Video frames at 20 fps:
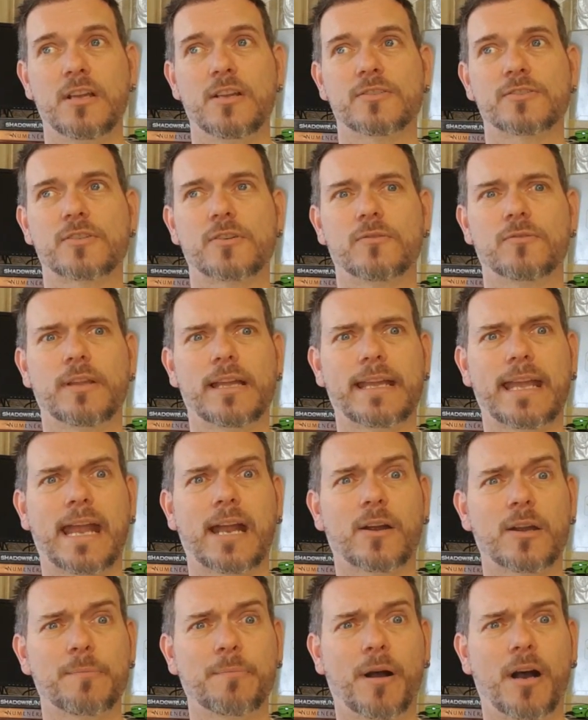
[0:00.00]
So like
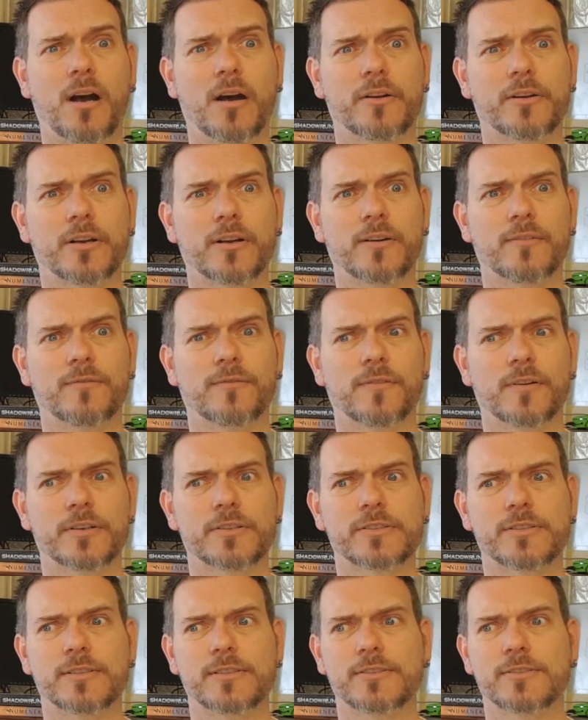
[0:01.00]
Harry Potter
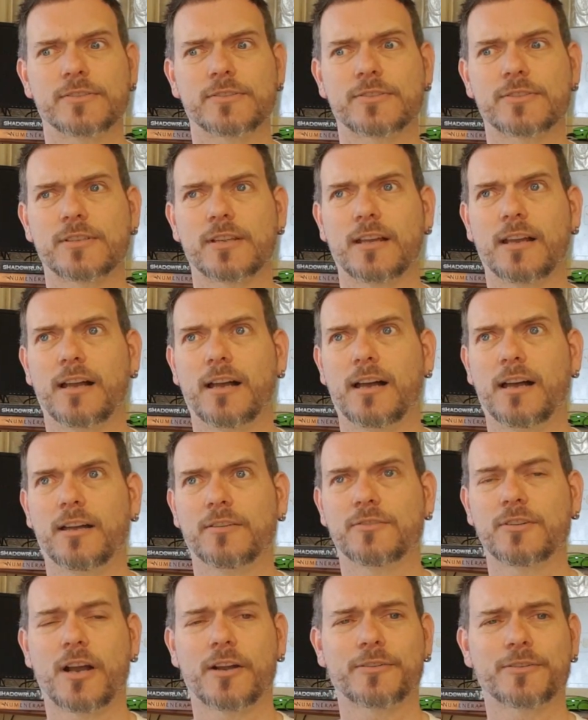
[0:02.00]
versus
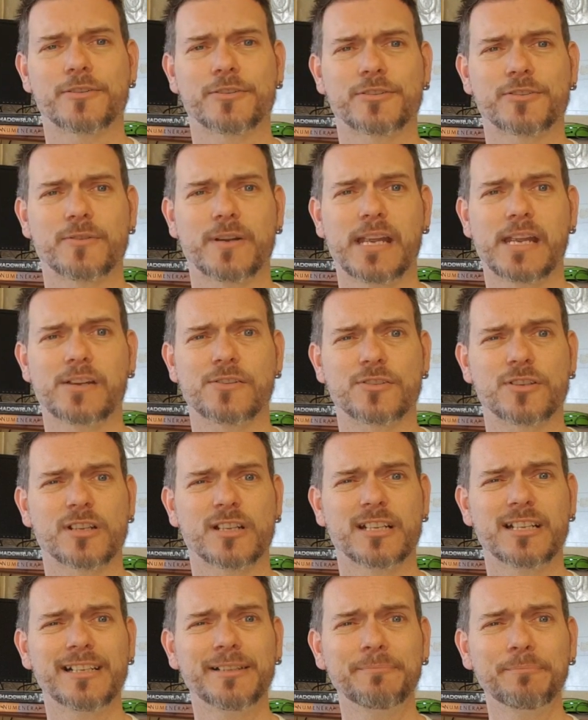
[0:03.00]
Doctor Strange,
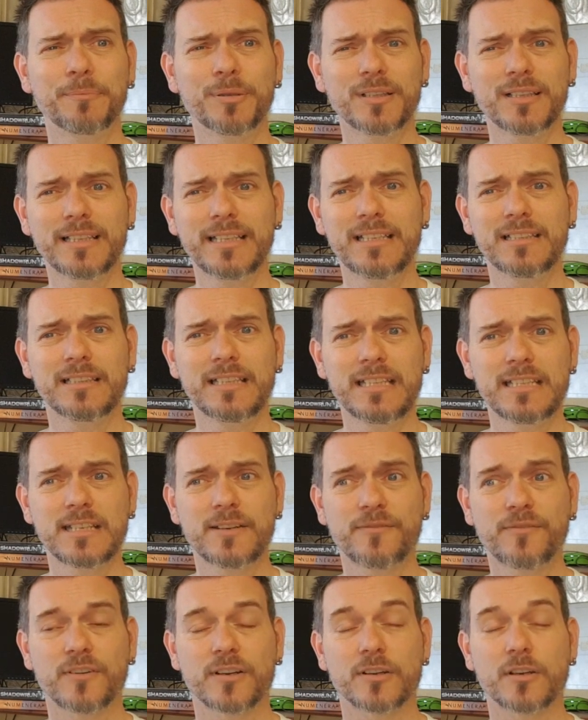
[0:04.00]
completely
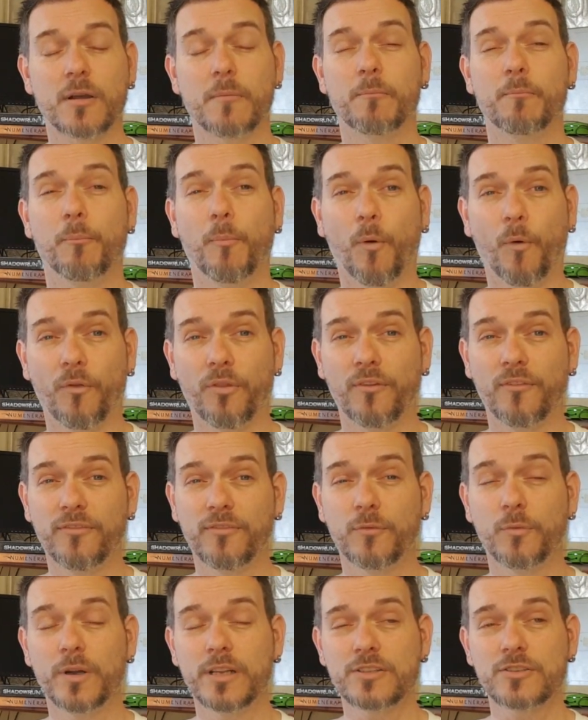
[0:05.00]
different. Both
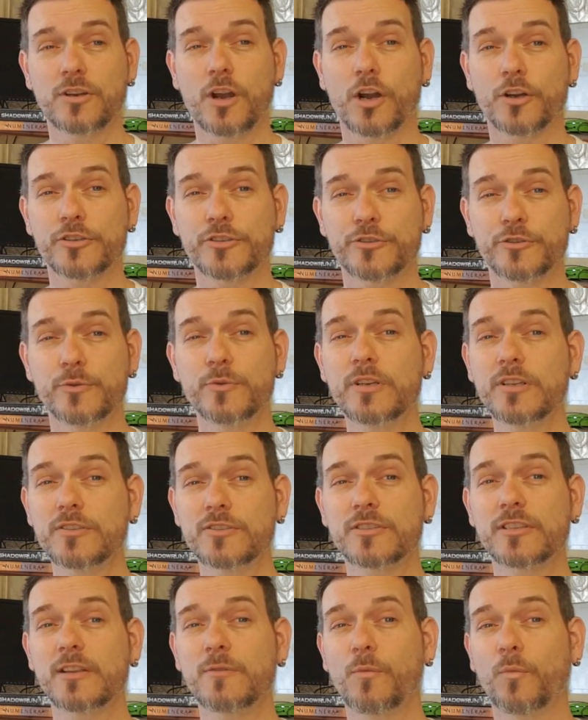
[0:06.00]
of which are
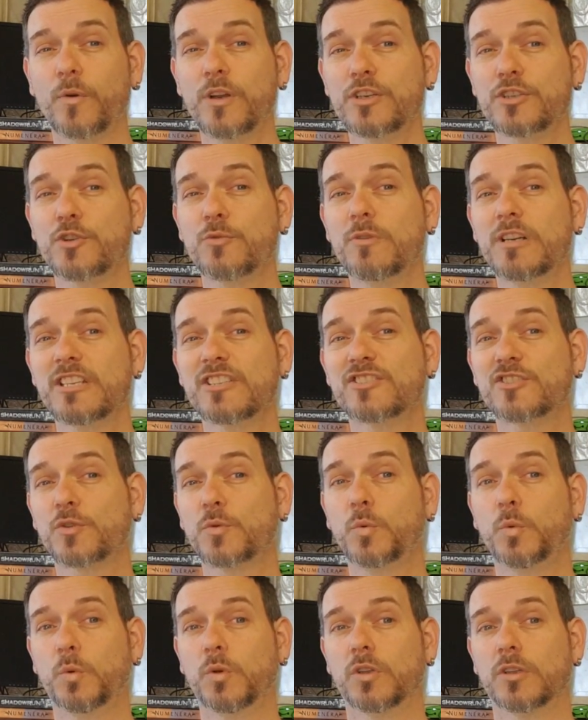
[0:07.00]
students that went to a
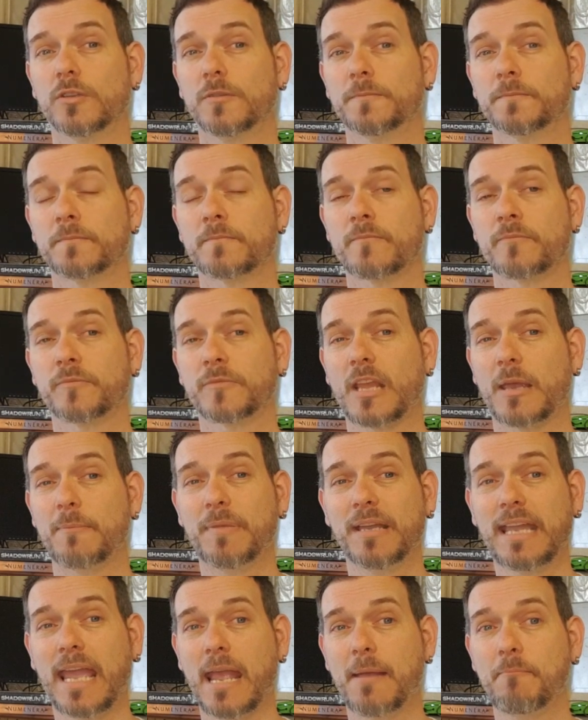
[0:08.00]
school and
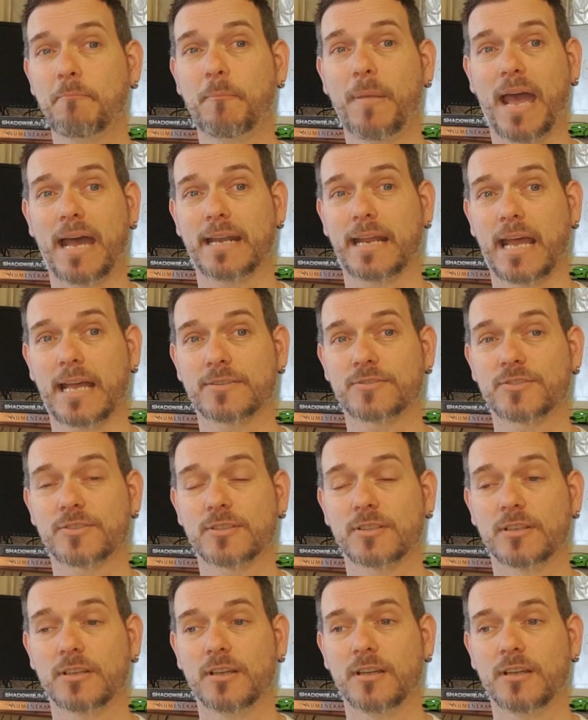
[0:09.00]
became badass.